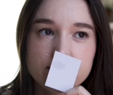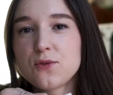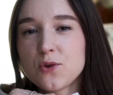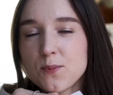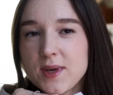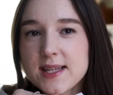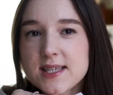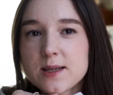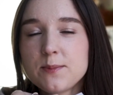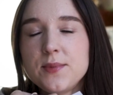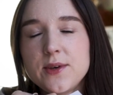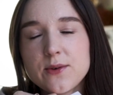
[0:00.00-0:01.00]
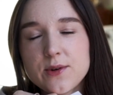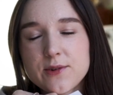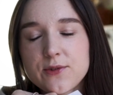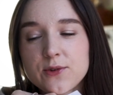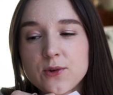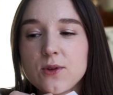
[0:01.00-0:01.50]
For me it's a
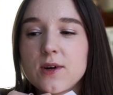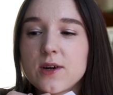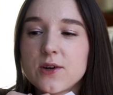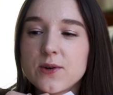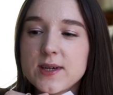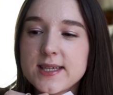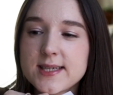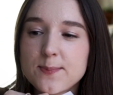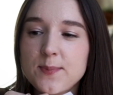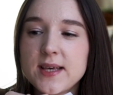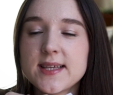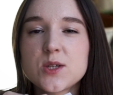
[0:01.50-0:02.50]
beautiful, crispy,